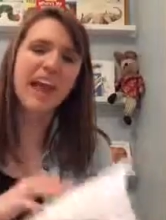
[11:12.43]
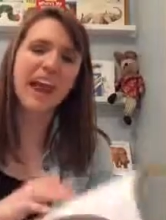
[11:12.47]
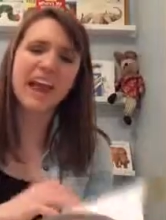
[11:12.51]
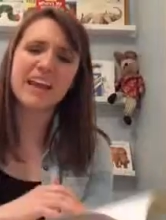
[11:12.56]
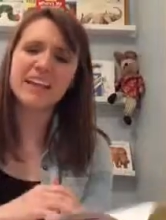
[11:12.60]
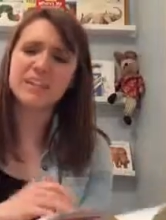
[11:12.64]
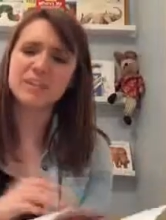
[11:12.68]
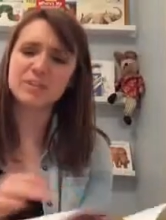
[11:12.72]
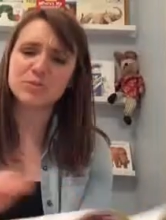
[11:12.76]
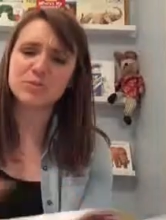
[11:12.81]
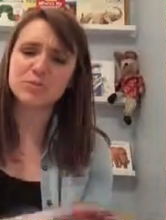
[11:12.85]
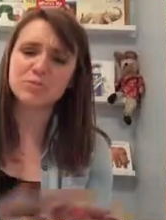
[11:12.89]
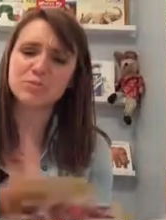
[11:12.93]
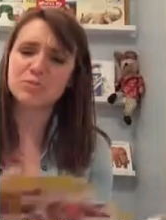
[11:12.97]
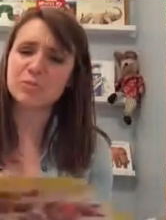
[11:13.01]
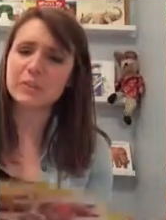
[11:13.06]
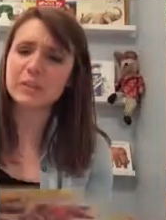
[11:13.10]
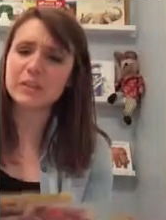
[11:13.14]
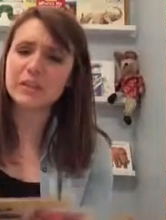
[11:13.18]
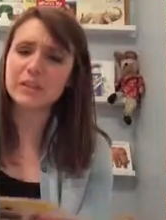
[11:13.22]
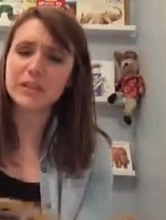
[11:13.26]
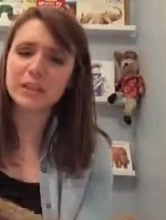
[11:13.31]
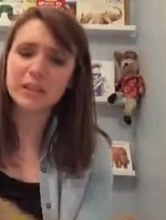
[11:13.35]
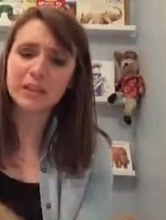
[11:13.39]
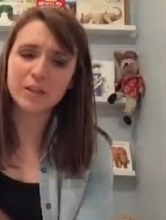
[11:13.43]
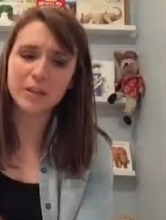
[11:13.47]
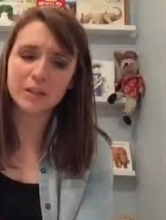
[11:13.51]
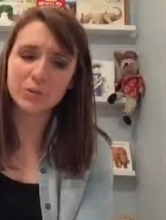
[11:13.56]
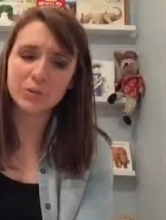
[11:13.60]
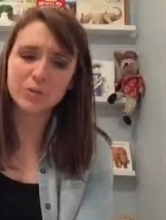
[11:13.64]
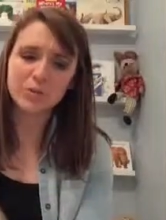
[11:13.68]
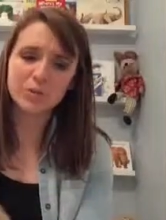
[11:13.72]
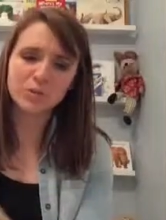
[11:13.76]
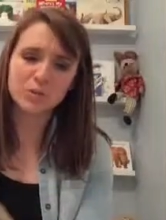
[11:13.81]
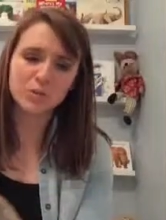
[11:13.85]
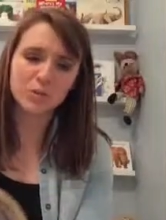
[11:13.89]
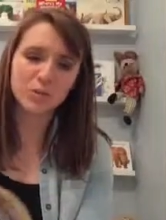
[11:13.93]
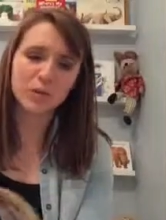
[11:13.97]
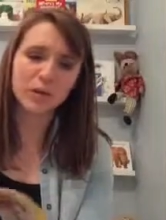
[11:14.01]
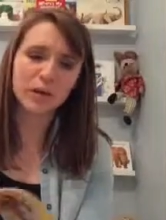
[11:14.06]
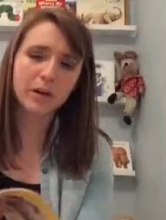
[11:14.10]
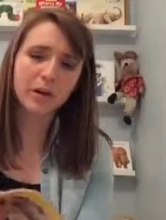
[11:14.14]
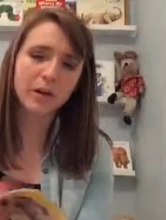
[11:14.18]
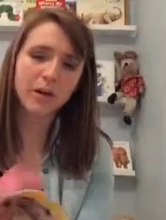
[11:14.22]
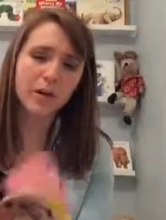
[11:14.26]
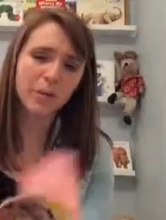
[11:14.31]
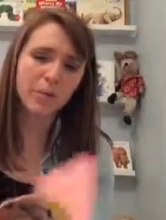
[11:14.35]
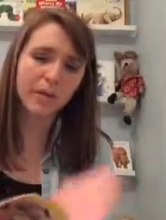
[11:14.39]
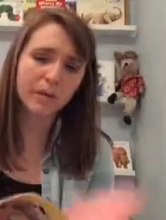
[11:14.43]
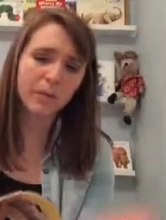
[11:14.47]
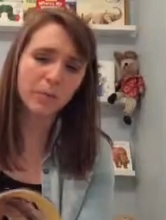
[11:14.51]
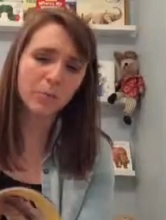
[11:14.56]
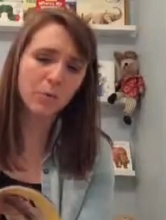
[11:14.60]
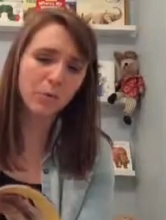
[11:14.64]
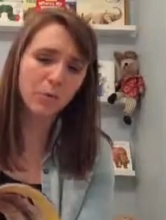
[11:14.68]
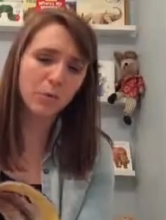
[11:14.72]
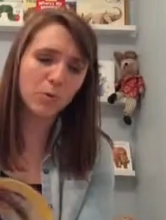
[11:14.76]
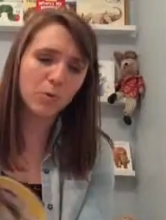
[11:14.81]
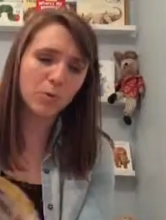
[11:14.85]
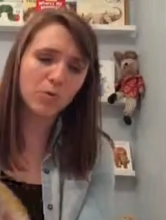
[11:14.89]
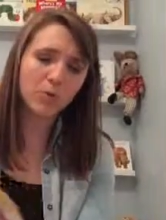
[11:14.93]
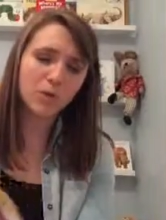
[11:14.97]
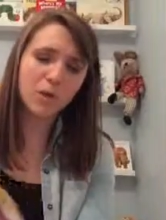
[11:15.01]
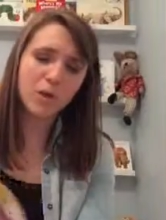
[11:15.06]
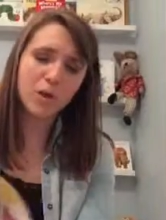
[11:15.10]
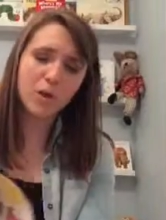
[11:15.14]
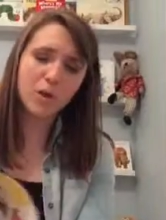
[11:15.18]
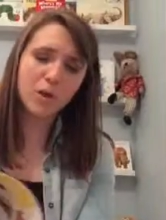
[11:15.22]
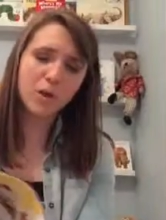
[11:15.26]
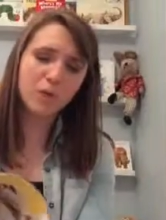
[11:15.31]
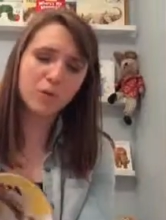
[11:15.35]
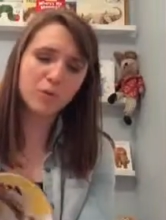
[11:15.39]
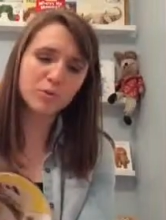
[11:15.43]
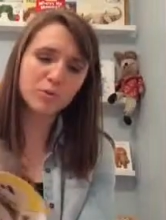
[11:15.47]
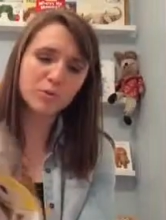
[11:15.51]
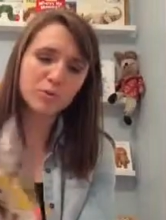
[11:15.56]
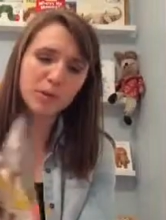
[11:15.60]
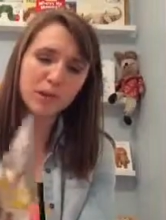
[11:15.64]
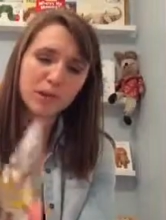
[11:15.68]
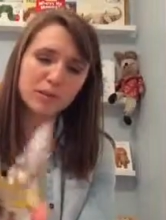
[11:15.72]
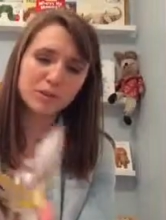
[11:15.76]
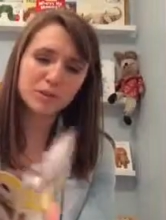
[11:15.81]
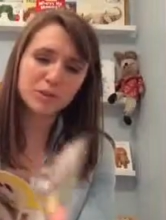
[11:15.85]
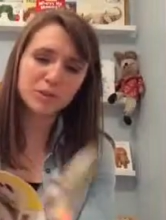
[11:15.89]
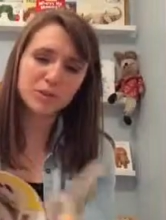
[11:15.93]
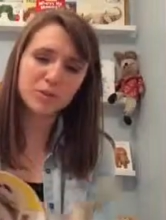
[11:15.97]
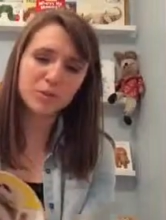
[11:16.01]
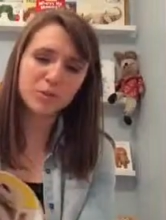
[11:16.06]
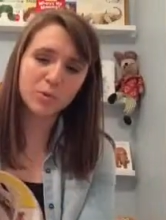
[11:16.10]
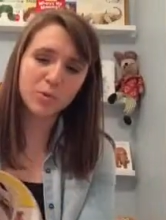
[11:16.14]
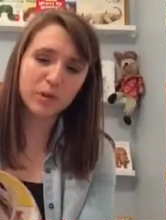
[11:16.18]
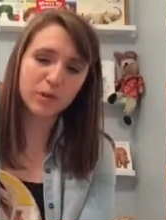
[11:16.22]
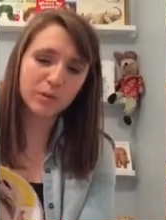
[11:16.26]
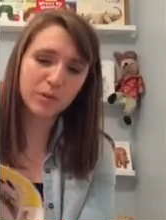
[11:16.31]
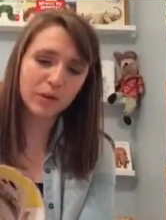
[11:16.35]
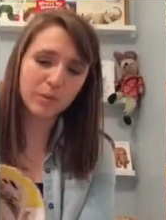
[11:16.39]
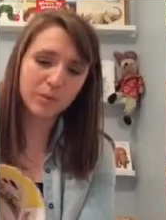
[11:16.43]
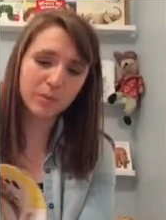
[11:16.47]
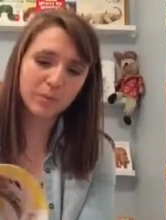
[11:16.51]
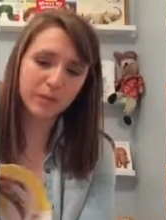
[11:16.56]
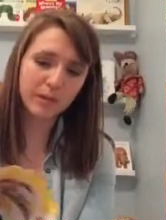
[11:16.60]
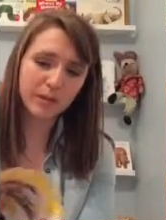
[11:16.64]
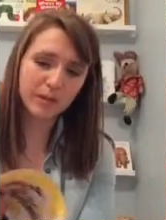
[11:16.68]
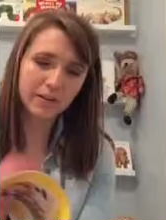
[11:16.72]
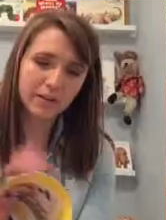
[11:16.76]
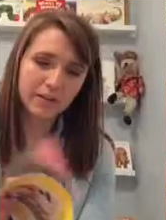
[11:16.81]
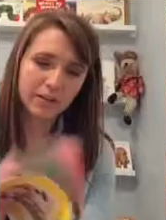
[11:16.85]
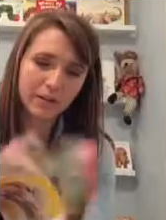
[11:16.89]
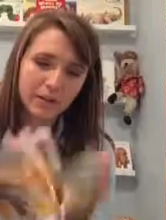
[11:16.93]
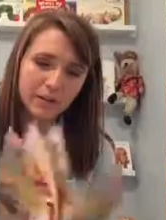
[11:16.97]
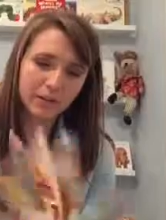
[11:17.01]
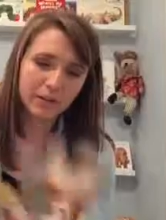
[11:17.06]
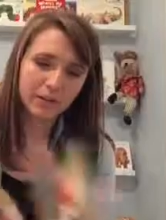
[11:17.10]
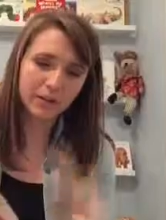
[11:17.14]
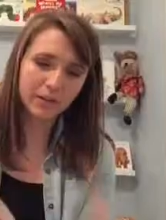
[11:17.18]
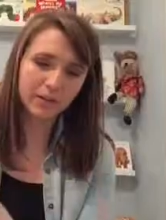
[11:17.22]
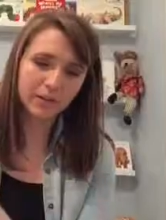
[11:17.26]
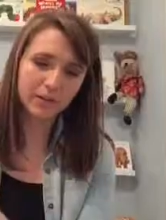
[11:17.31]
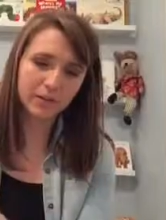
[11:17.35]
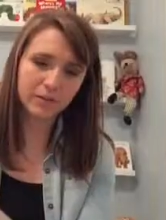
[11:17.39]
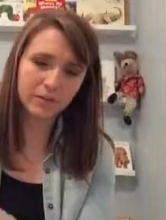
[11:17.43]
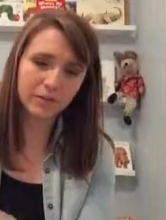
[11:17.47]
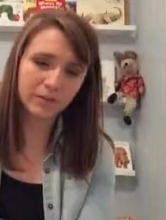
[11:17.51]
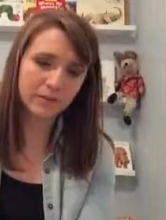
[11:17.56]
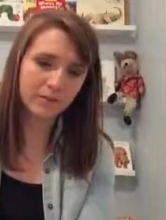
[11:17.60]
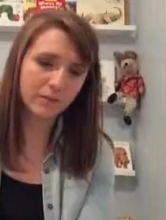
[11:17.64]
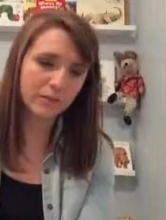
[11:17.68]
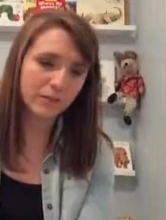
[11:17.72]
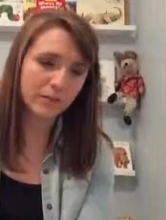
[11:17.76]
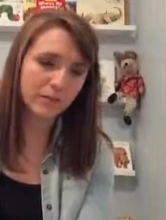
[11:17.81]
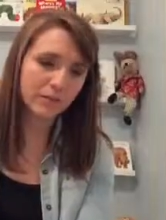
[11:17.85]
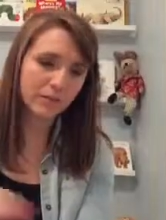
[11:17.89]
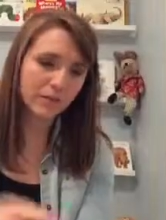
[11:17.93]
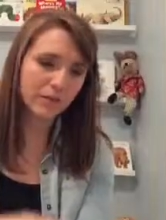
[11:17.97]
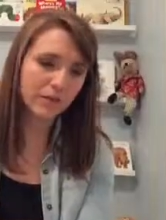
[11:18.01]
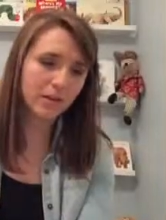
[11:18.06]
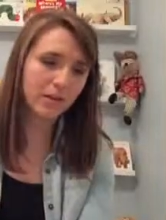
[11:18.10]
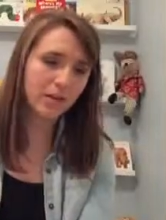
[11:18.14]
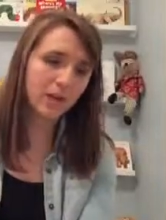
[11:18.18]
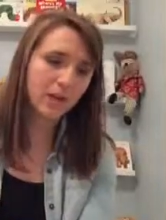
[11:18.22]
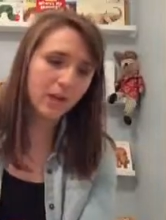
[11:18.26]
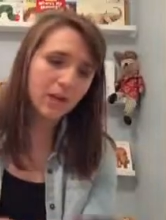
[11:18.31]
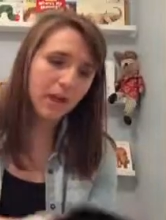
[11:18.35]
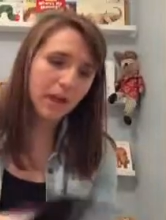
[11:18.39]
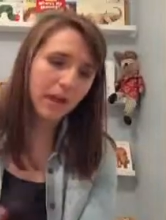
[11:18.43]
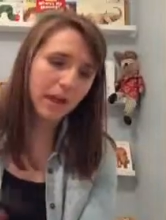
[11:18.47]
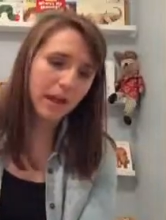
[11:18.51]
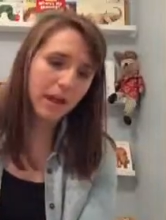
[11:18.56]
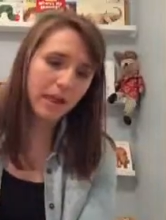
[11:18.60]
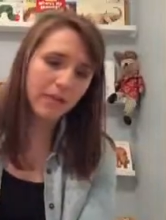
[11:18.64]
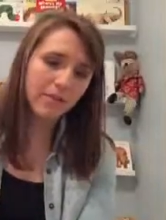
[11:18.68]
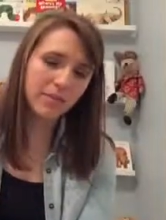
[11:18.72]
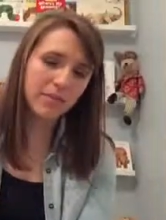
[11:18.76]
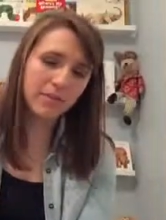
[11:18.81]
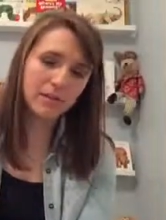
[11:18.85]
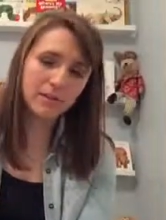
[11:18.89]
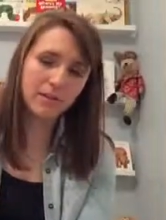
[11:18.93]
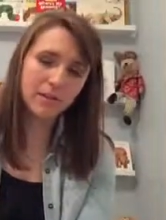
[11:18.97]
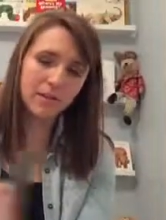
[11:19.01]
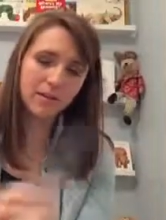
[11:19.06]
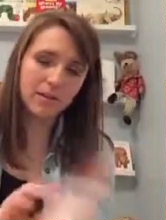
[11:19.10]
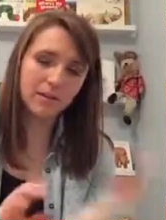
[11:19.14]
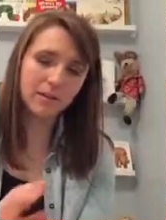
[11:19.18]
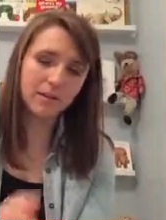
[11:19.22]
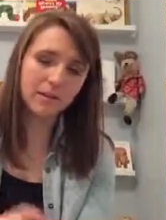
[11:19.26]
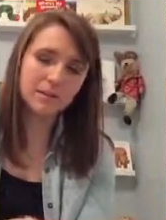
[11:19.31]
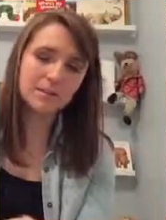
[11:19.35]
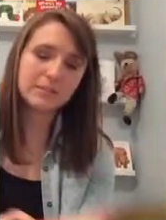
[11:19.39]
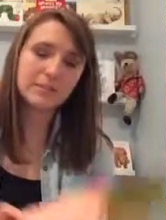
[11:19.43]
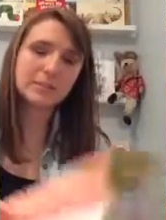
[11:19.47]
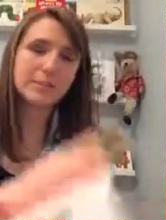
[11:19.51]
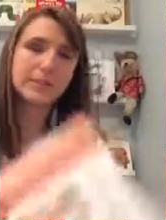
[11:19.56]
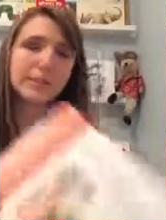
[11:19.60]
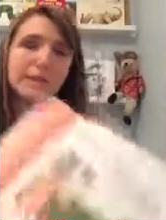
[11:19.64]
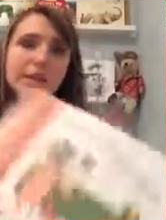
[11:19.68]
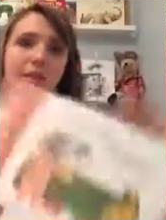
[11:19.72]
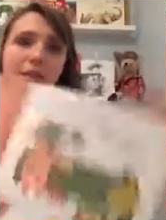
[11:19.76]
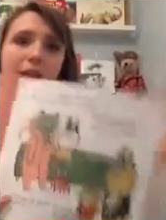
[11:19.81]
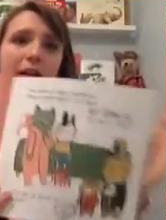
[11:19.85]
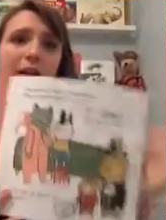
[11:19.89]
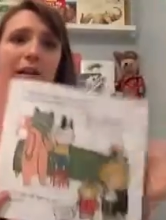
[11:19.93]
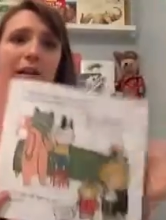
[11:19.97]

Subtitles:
And it's a really cute story about a wolf who tries to join a bunny family. And then, let's see,